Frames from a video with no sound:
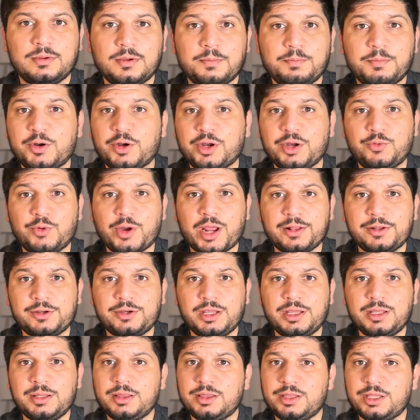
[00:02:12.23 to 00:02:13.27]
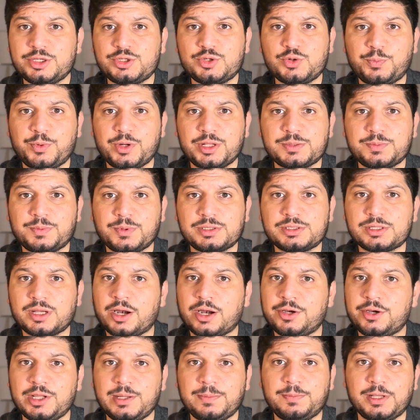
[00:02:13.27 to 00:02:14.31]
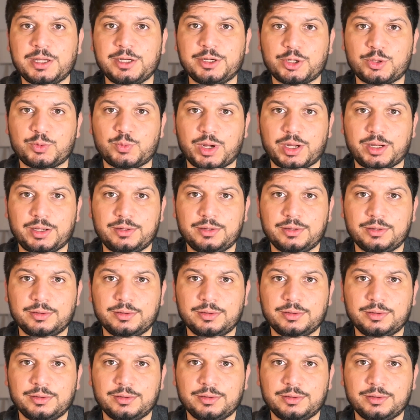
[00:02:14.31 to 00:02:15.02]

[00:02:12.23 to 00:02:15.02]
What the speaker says: but in reality, these two principles are deeply intertwined.